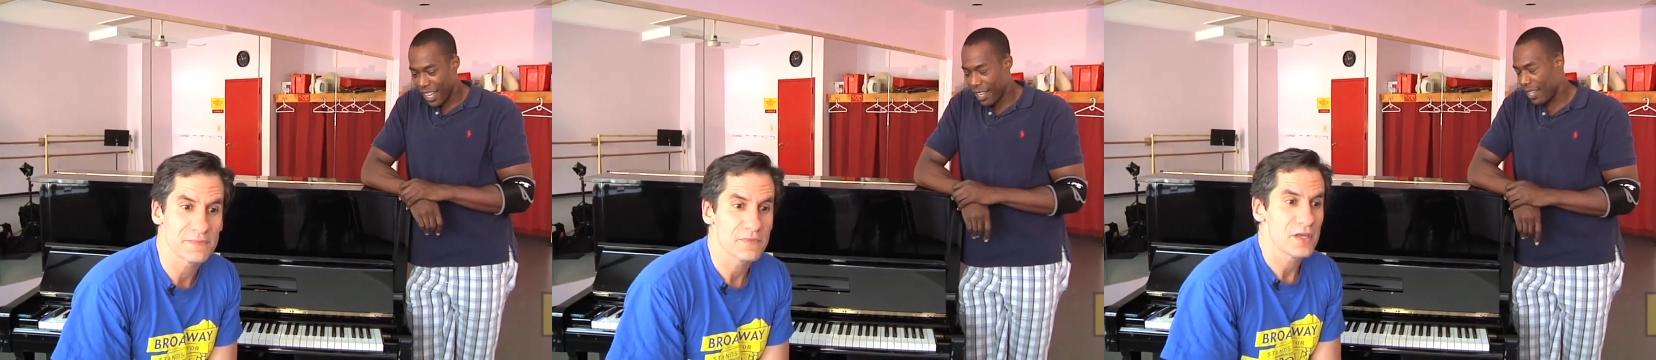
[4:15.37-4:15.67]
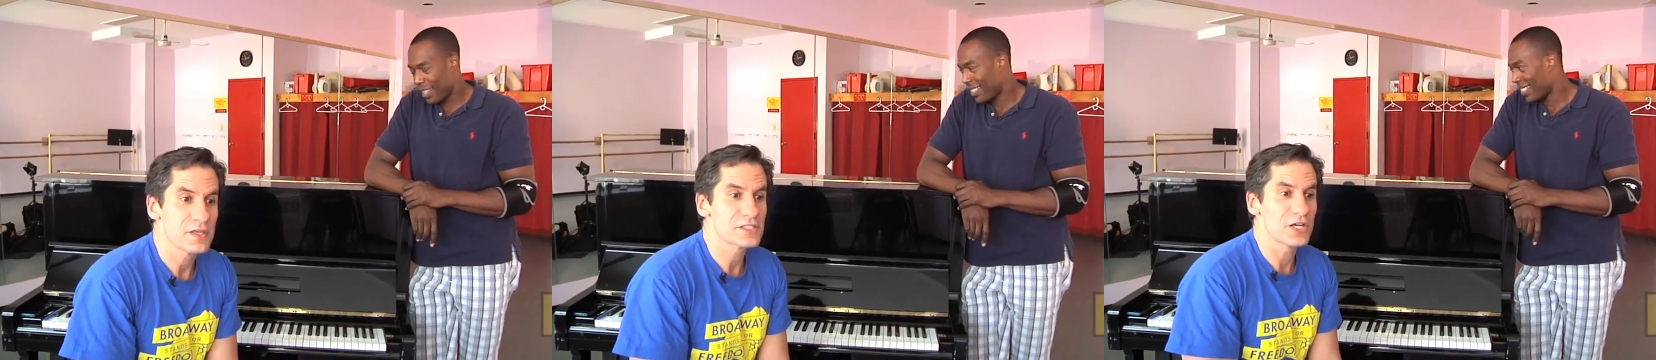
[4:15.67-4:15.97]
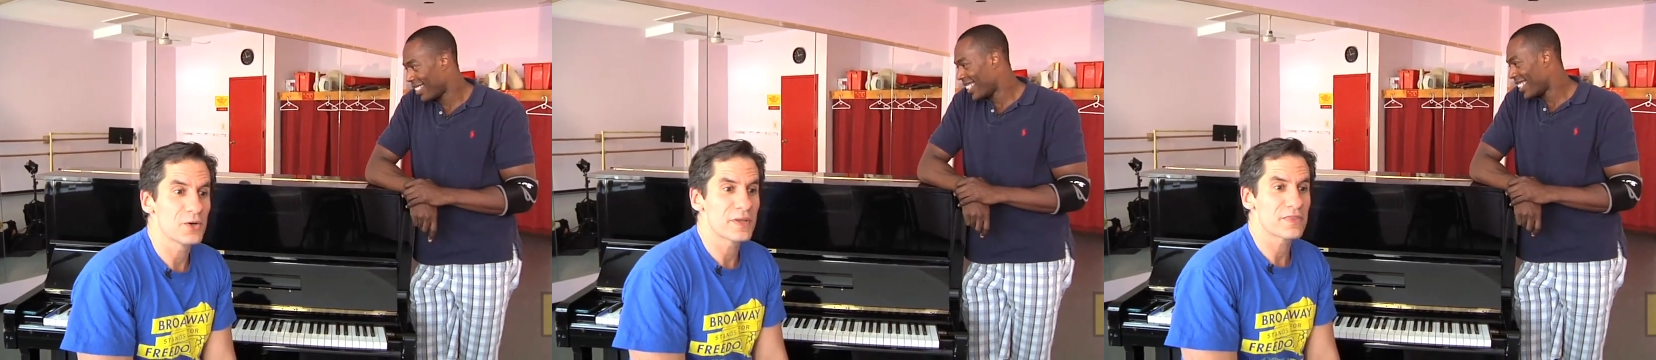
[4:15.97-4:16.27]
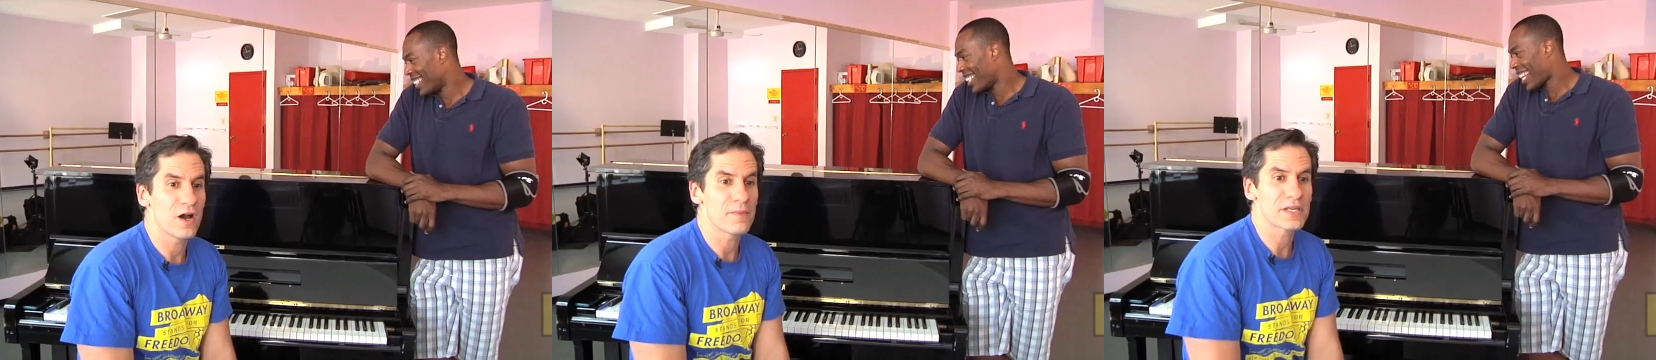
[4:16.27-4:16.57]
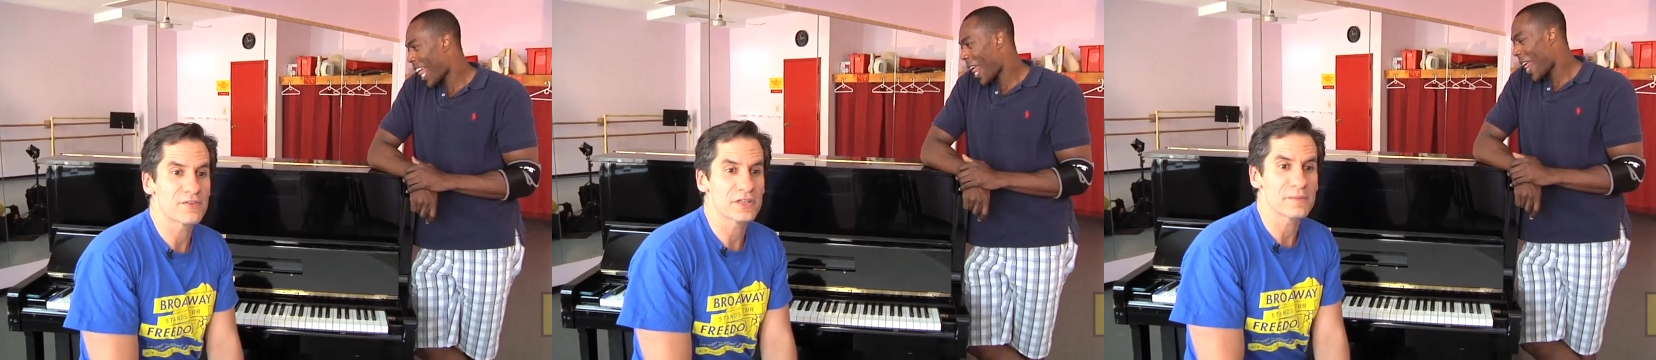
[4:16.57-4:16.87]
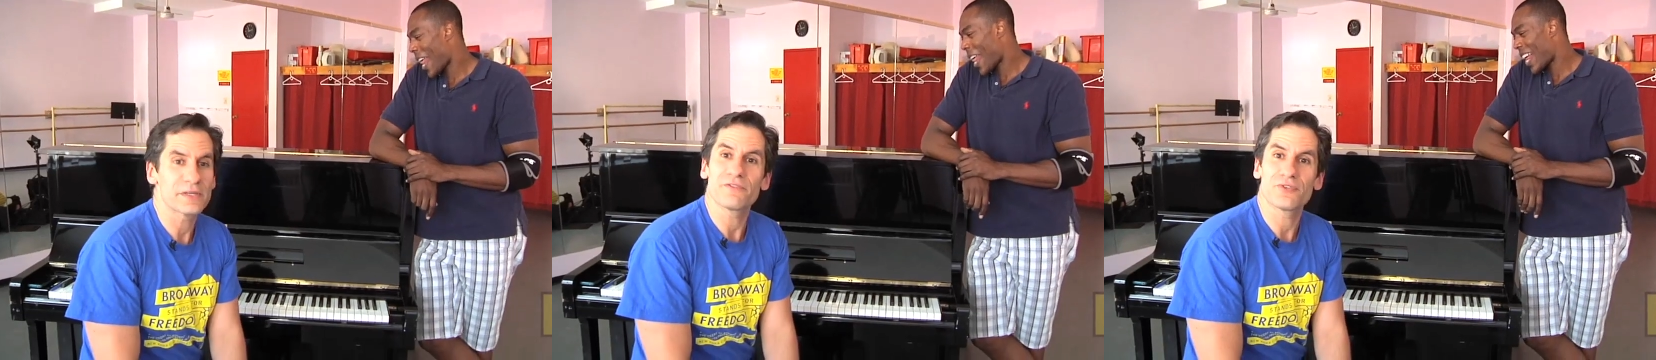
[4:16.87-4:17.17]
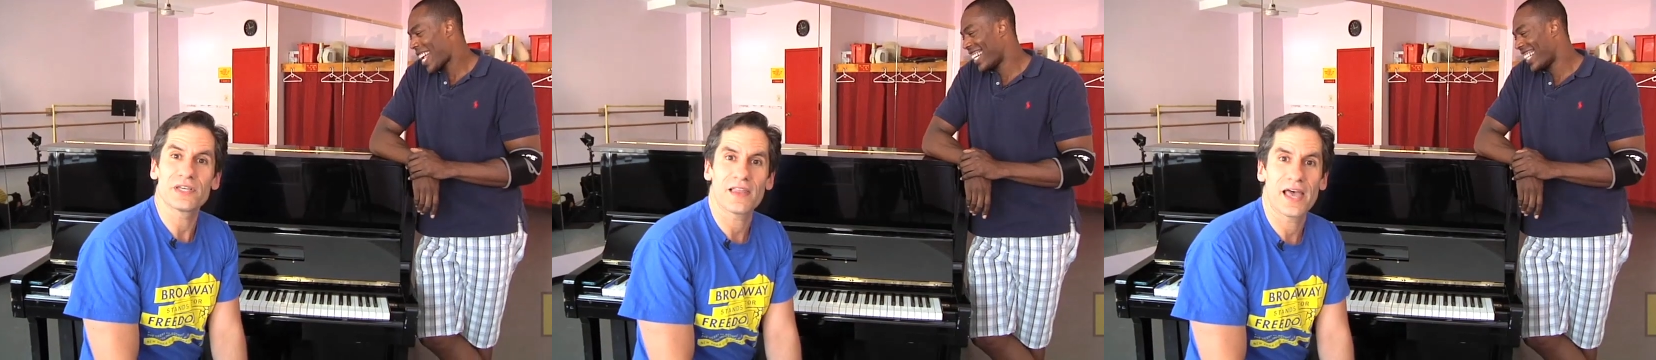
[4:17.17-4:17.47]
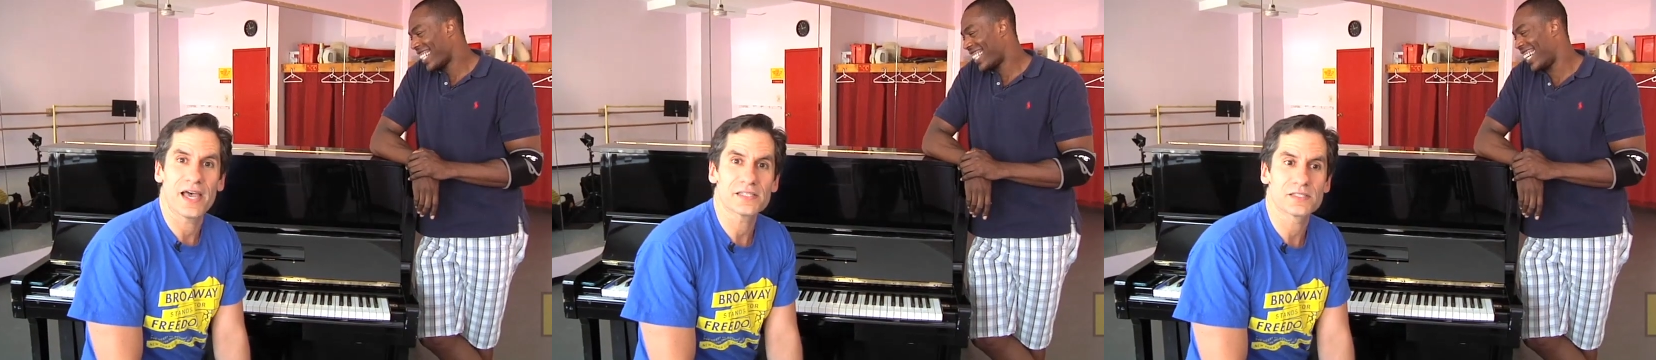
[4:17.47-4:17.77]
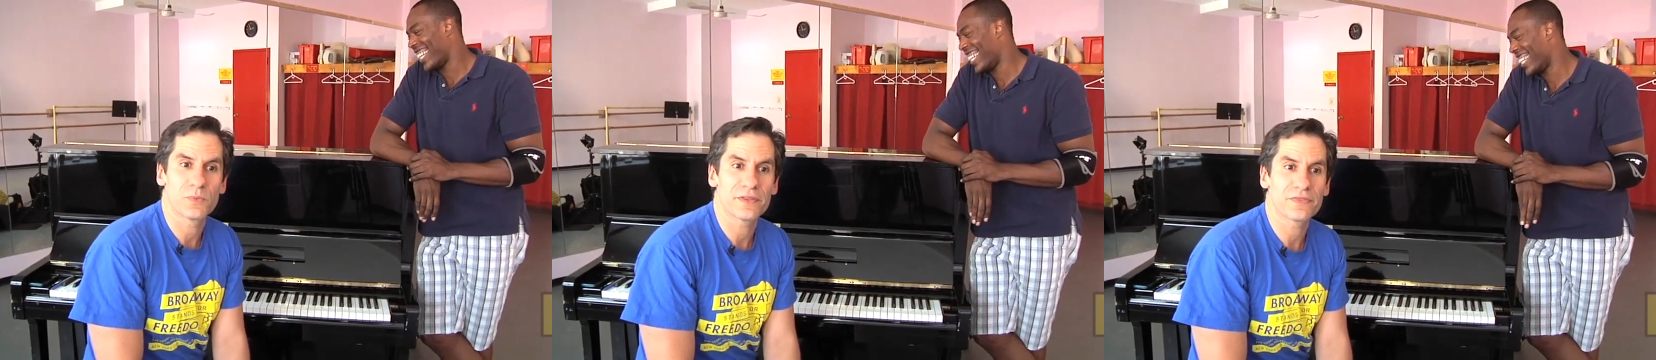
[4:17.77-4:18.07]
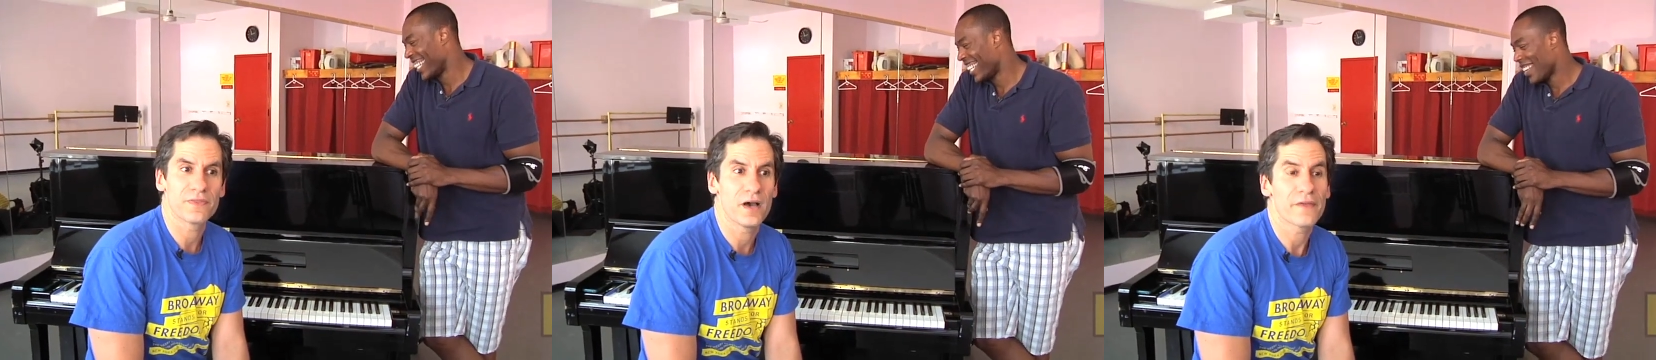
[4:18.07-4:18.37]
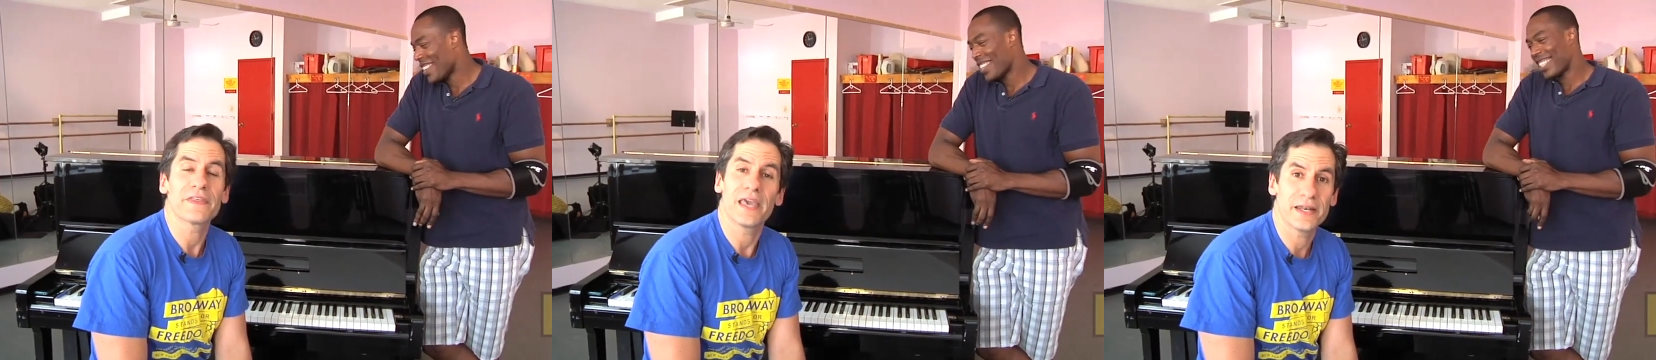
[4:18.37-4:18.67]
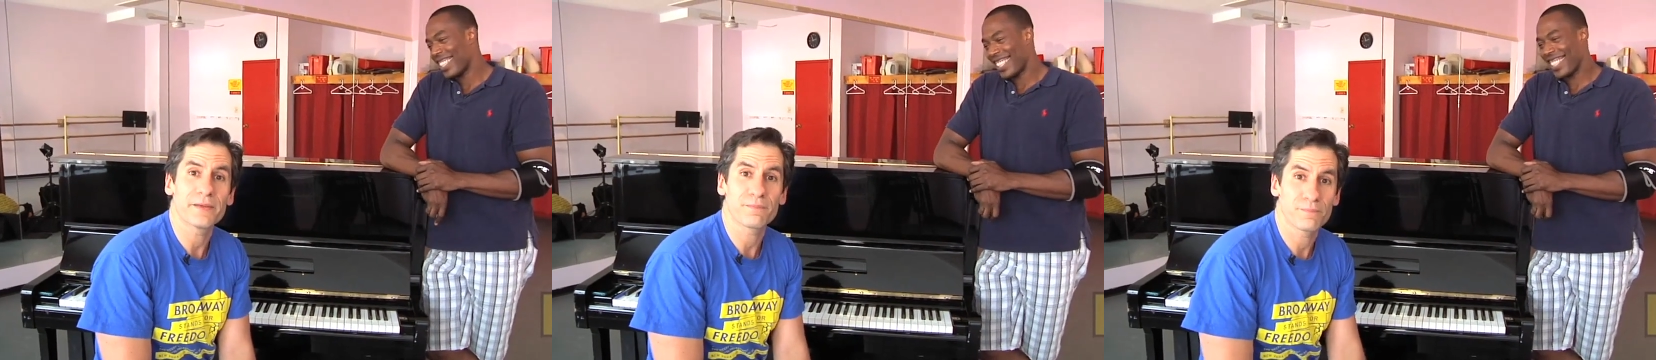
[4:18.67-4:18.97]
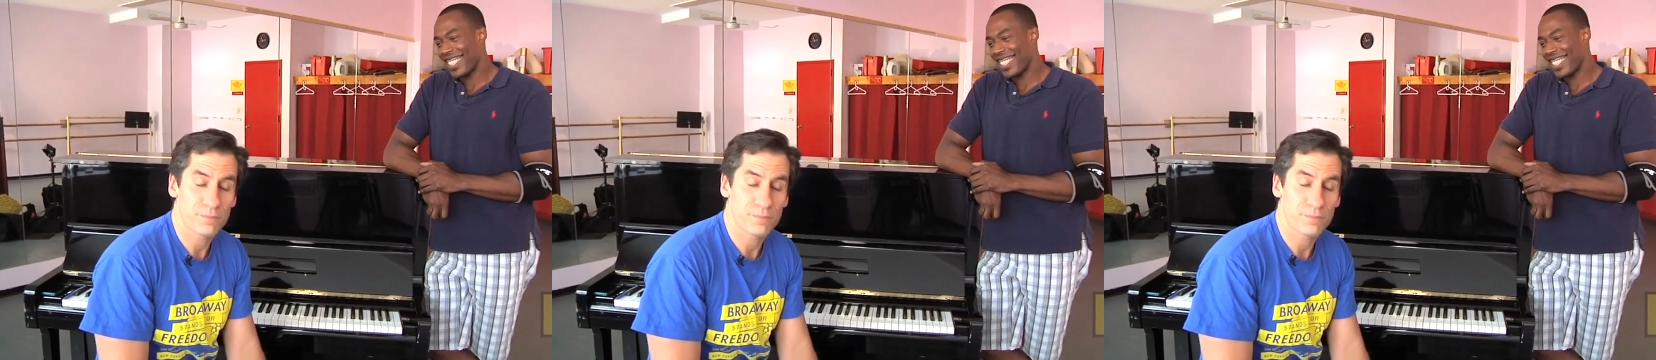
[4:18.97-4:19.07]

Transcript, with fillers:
Speaker 1: Uh, so we thought we'd give a little bit of free at last with uh, the ending,